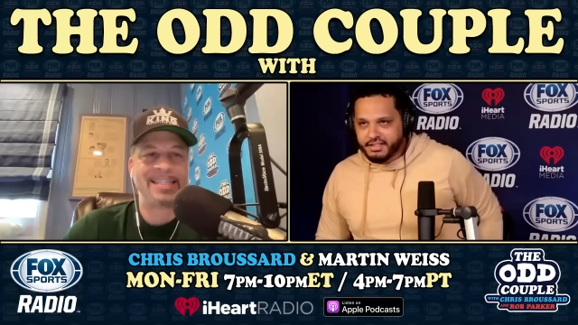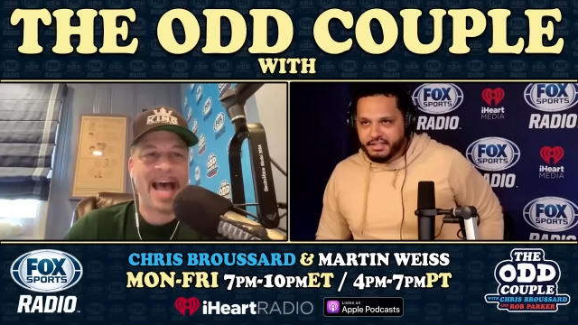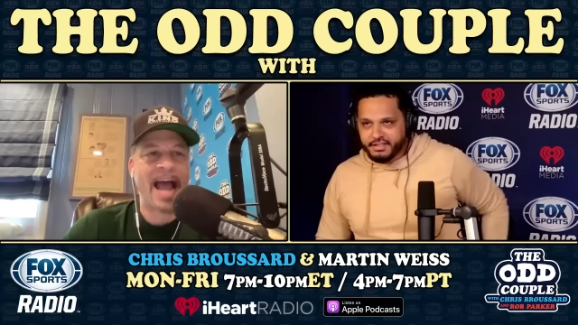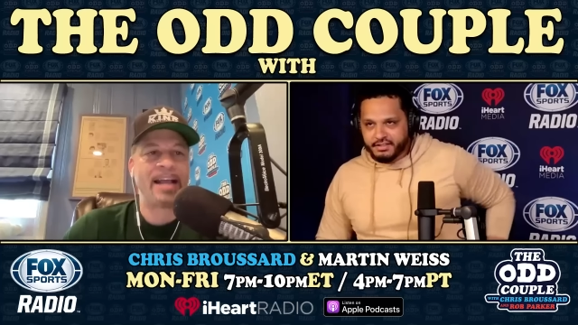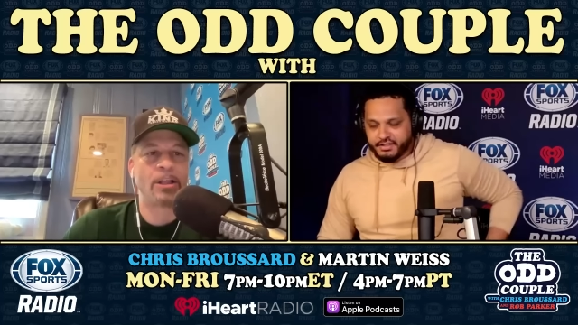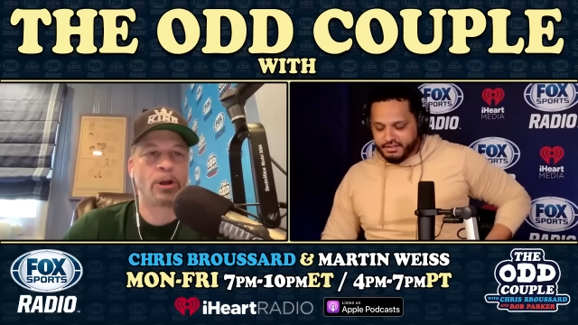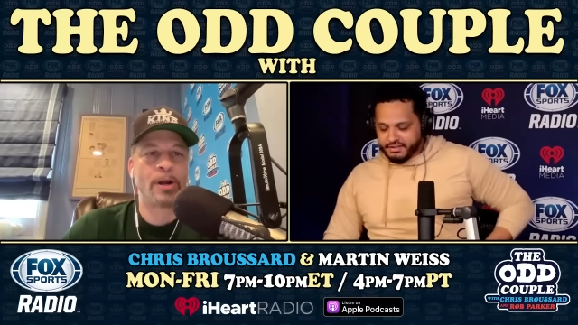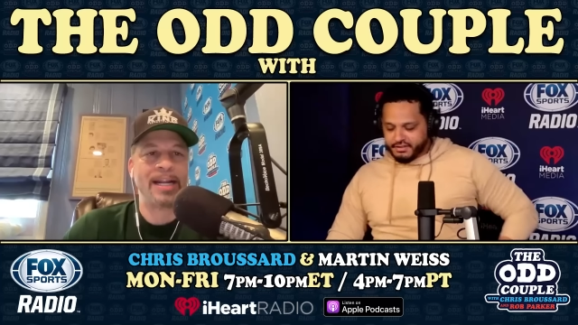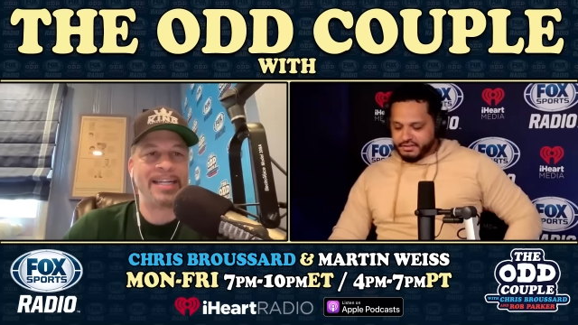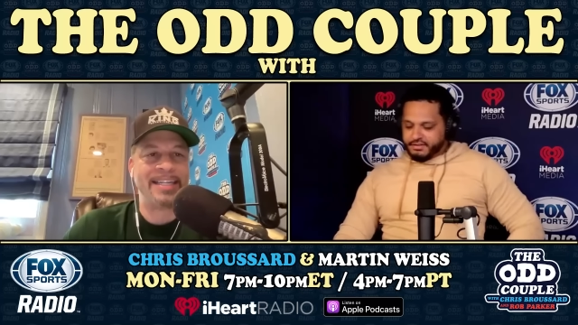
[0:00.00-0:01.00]

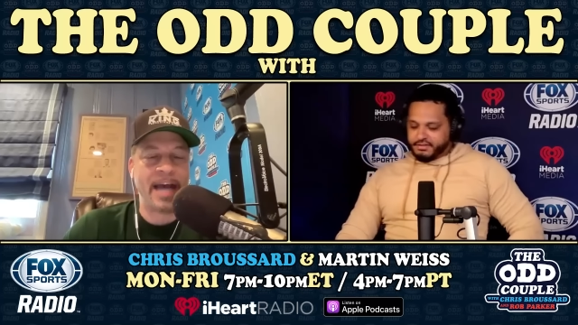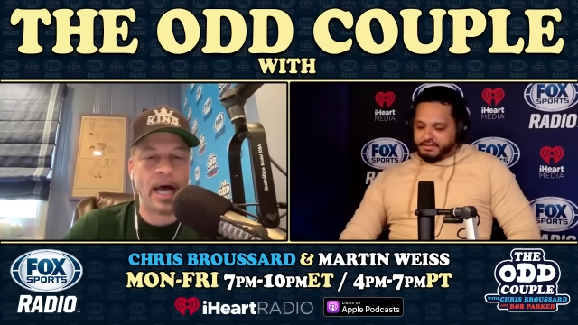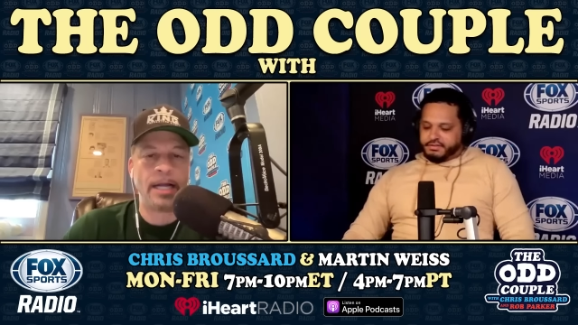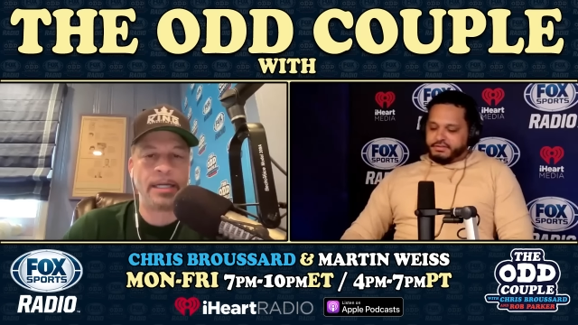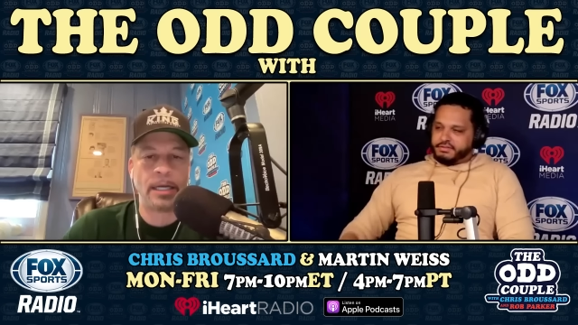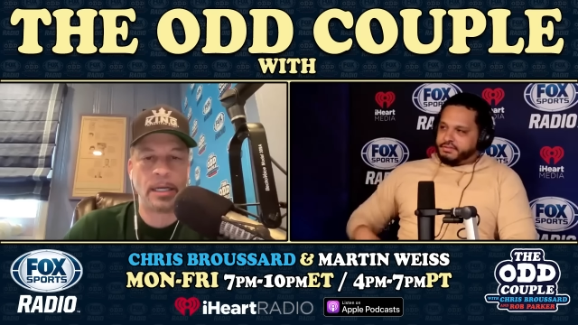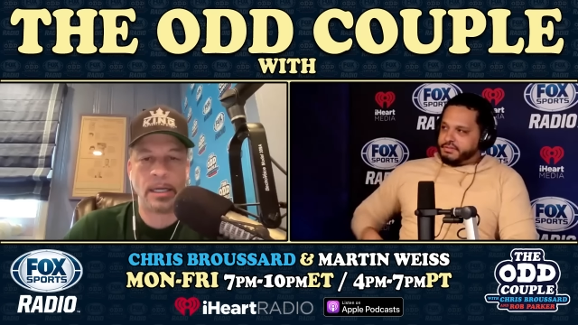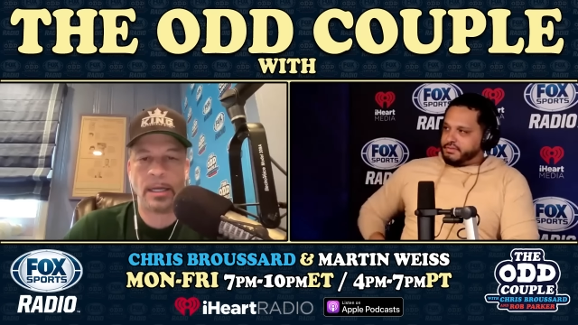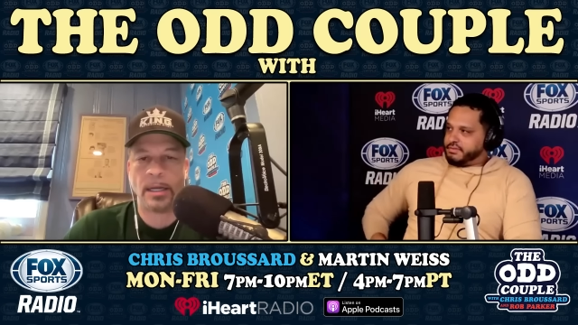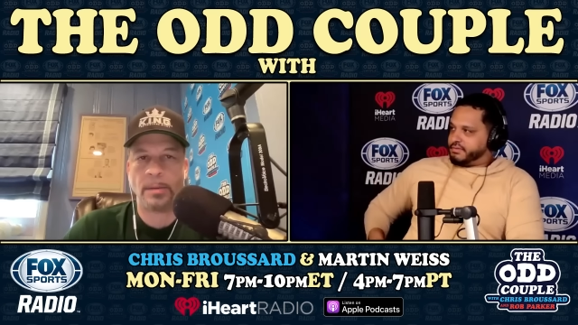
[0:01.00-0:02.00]
Speaker 1: Tyler Dunn.
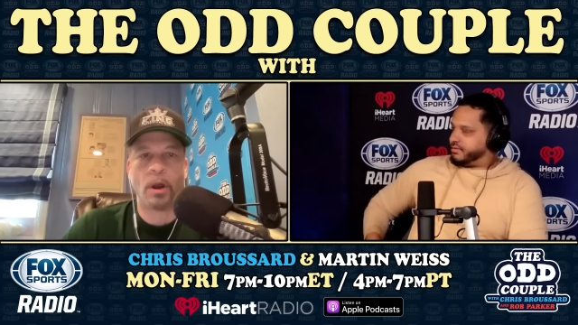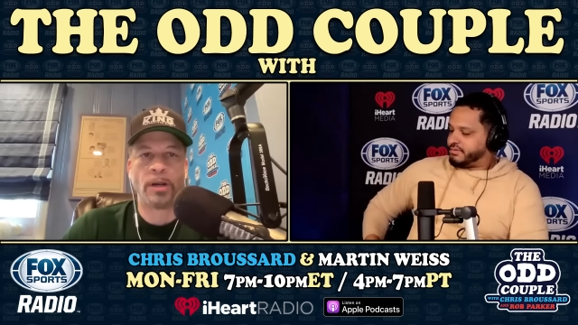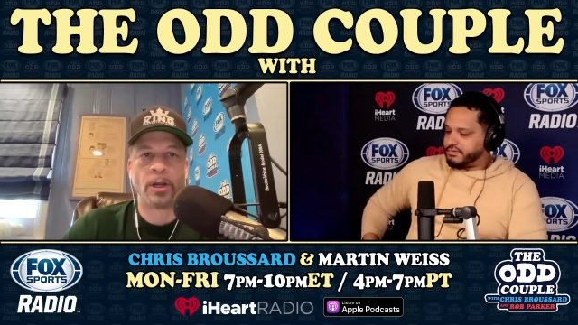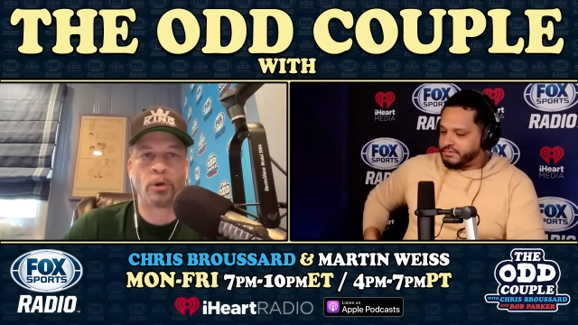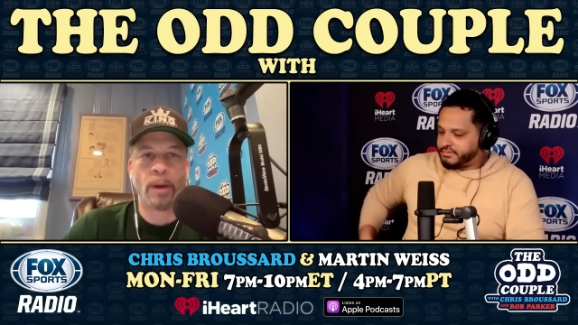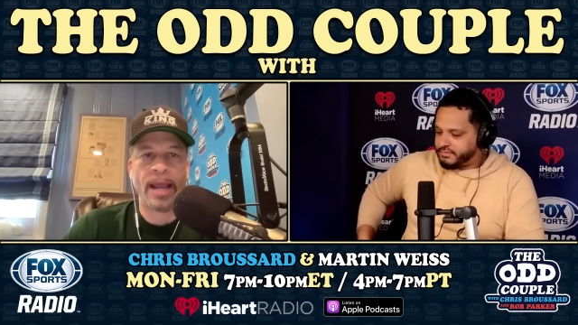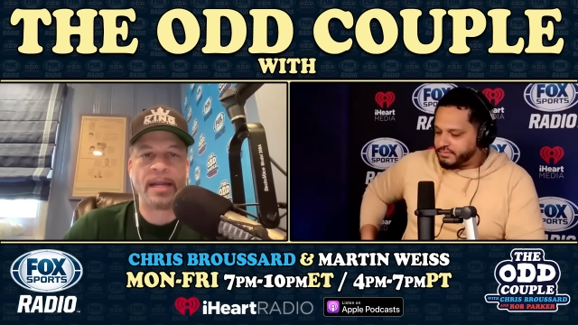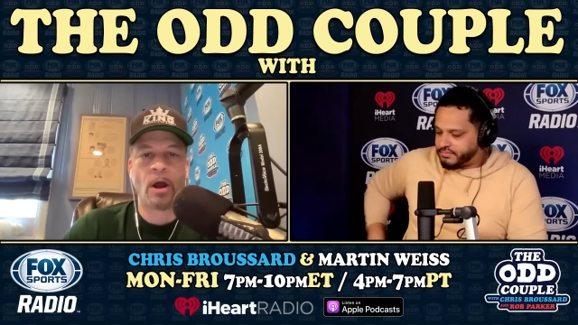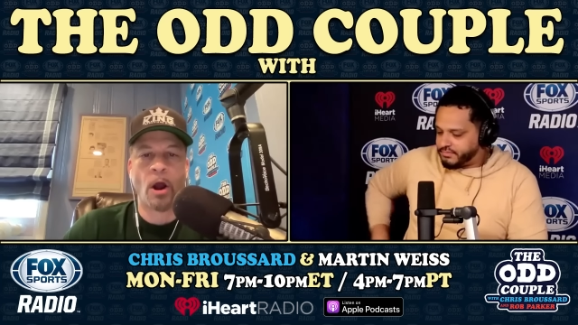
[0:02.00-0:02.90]
He wrote a great